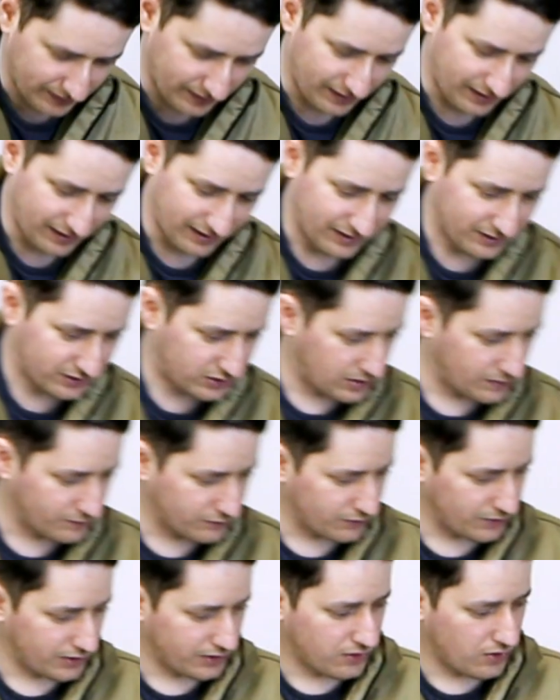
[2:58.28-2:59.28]
it comes
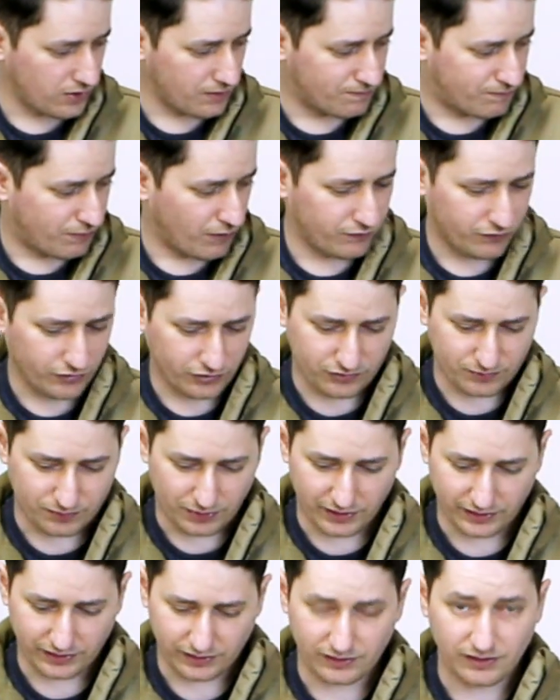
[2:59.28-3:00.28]
with another buffer
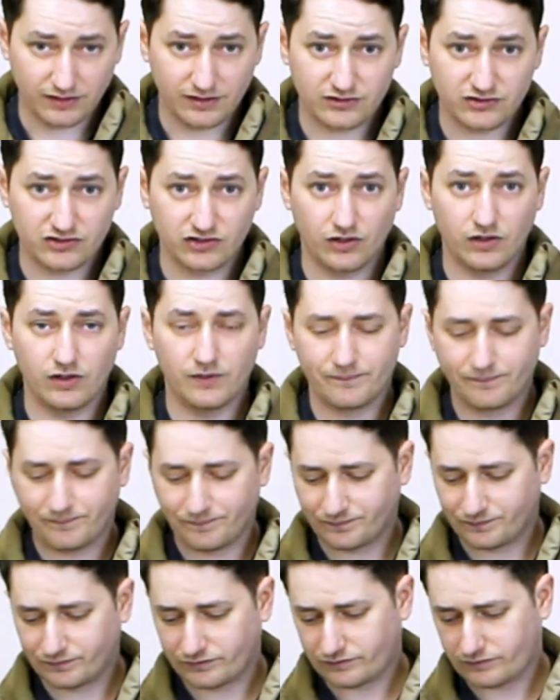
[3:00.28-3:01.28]
spring. So
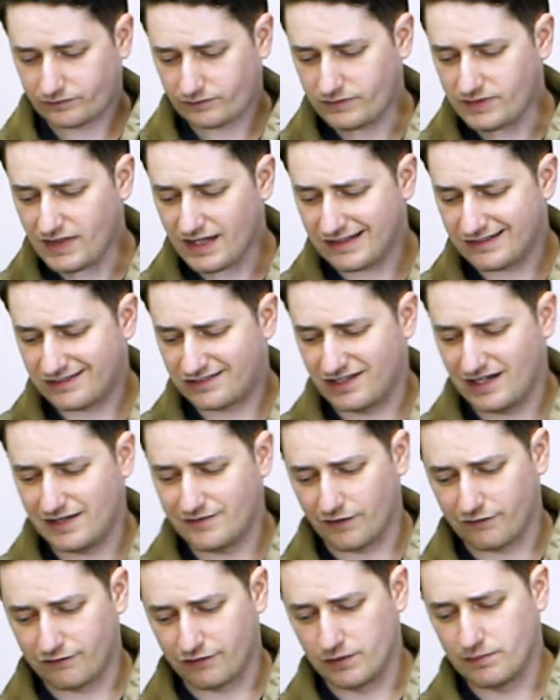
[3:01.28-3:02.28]
Steve
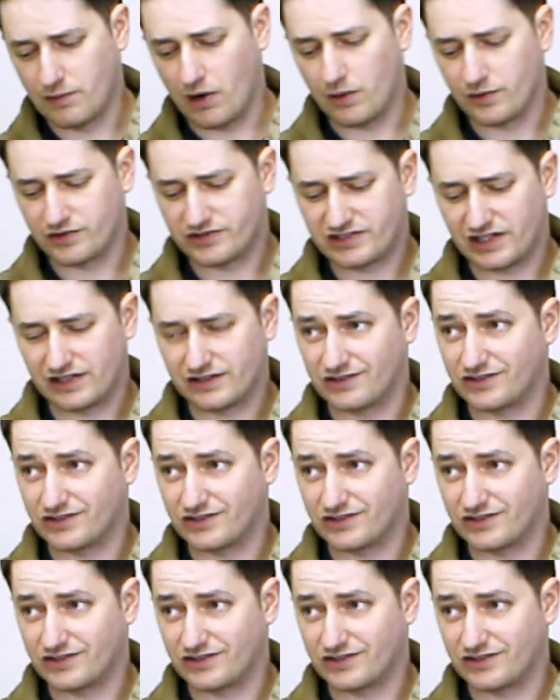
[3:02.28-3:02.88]
at FUBAR was telling